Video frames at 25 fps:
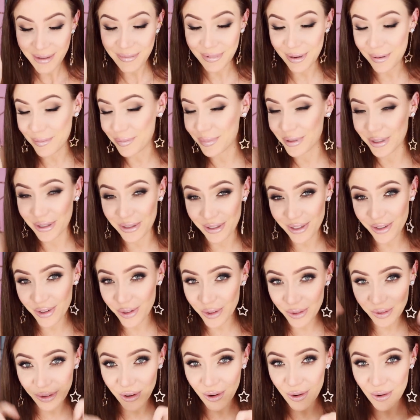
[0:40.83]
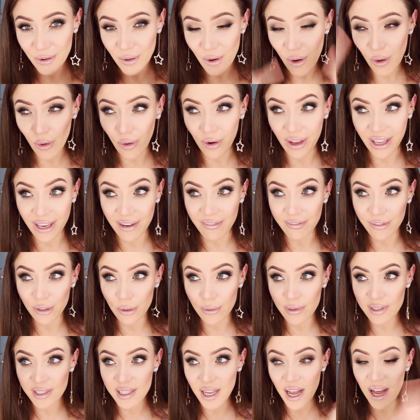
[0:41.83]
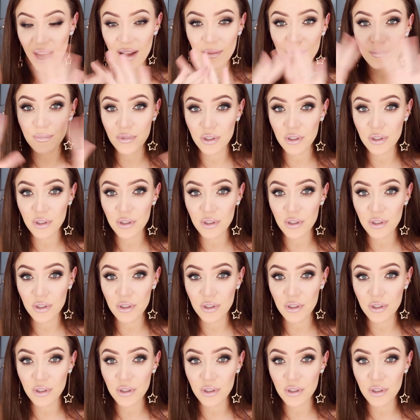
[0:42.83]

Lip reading: but a beauty guru or influencer,